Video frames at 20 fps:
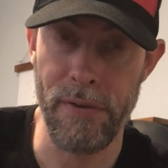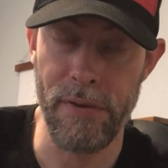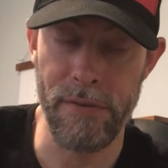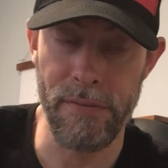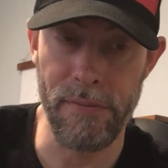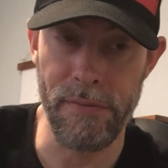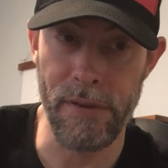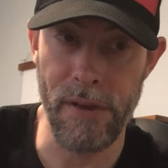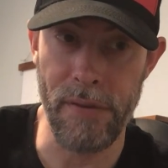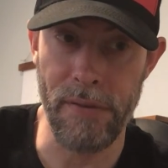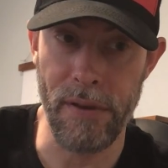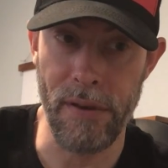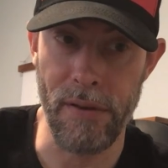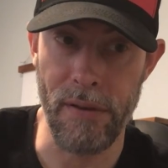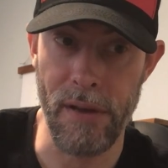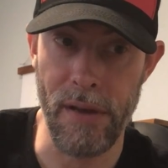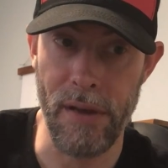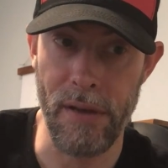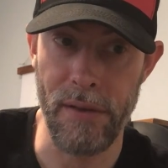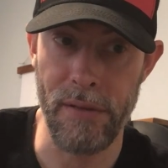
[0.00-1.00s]
He's from South
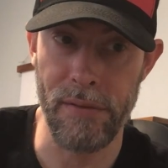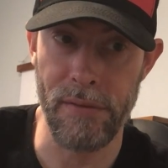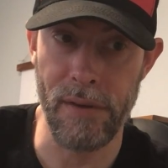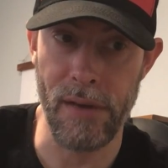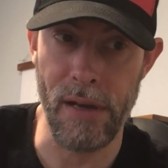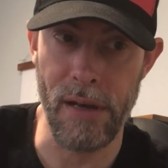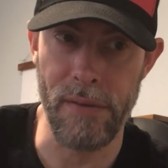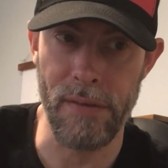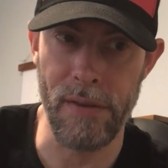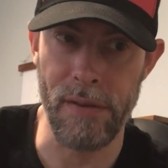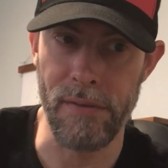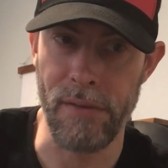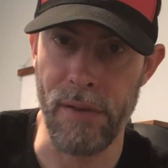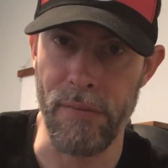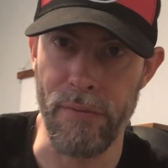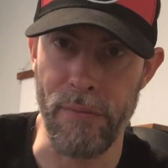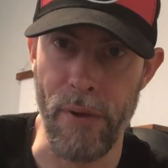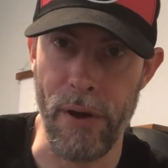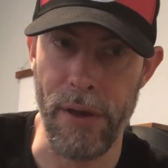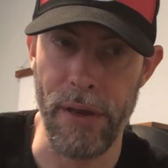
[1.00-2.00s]
Carolina. This guy, I think his
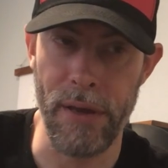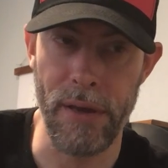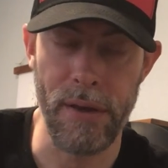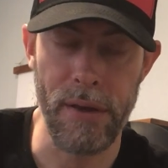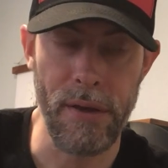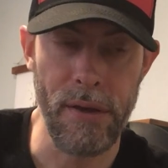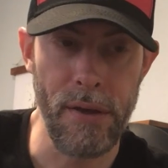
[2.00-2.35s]
name's Mike